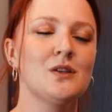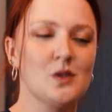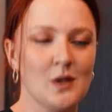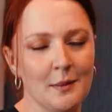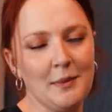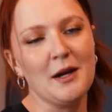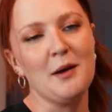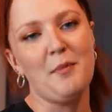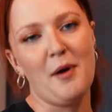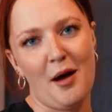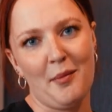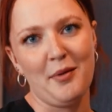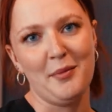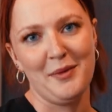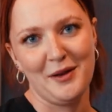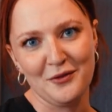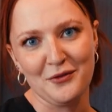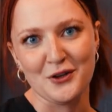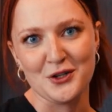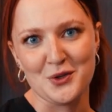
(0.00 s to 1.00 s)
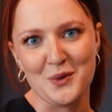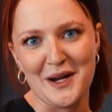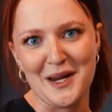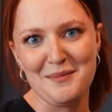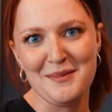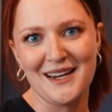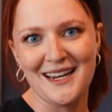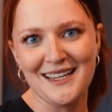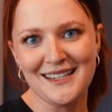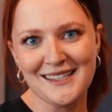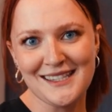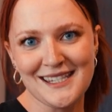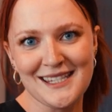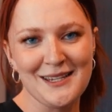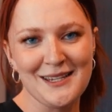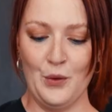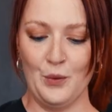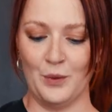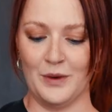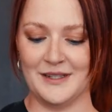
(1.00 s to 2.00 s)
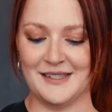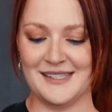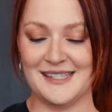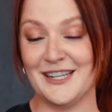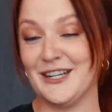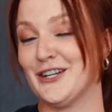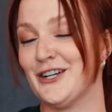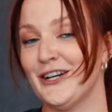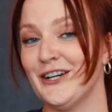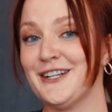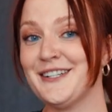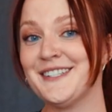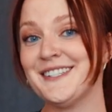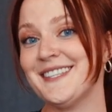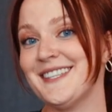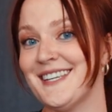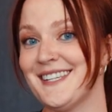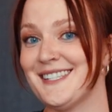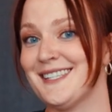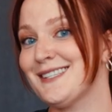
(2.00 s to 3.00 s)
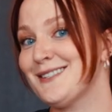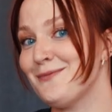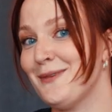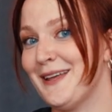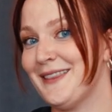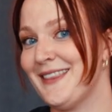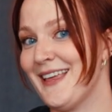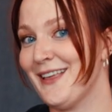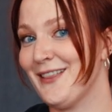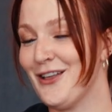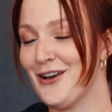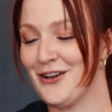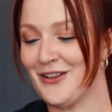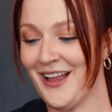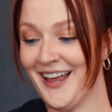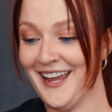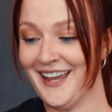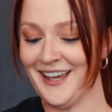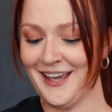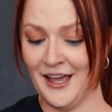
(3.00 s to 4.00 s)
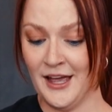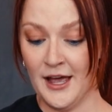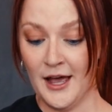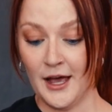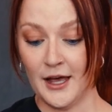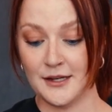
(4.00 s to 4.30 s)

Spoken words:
I'm going to pop them in for 20 minutes. Once they're cooked, this is what they look like.